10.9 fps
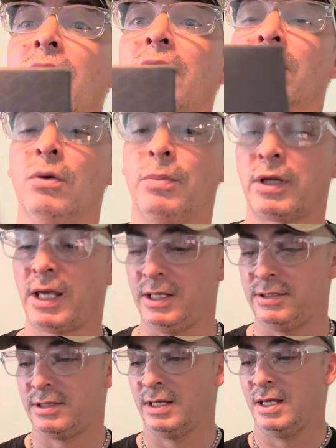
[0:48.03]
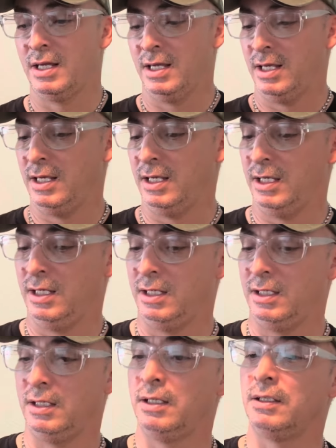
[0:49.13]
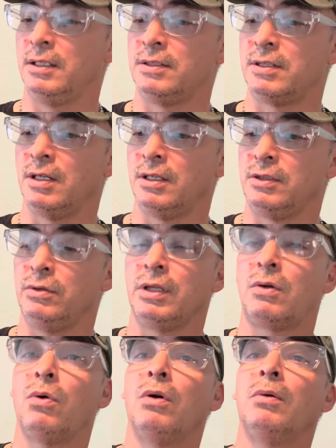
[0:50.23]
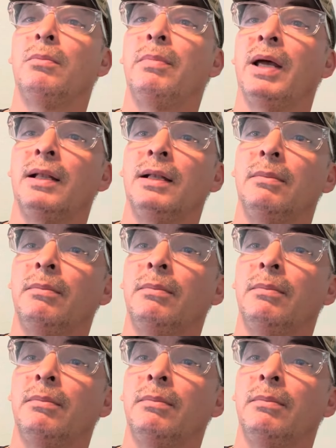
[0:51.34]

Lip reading: Supcase, and it's a unicorn Bentley.